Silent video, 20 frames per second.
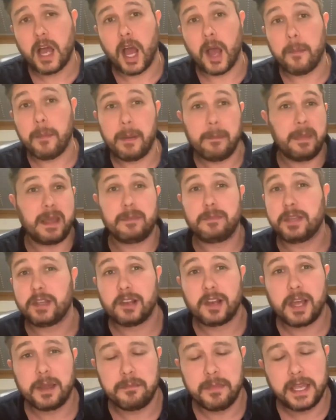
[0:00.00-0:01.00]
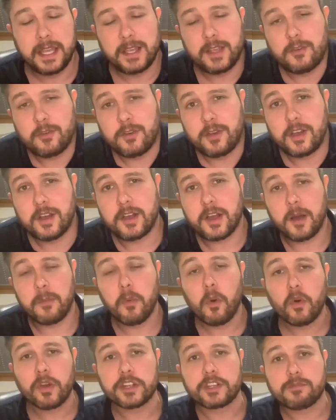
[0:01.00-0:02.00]
maybe you're like me, you're a
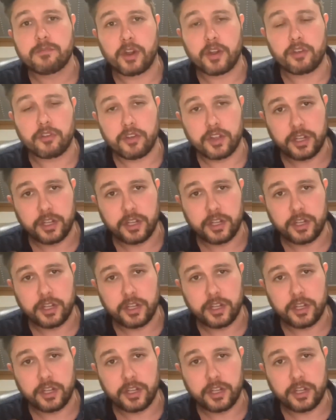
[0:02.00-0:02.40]
mortgage broker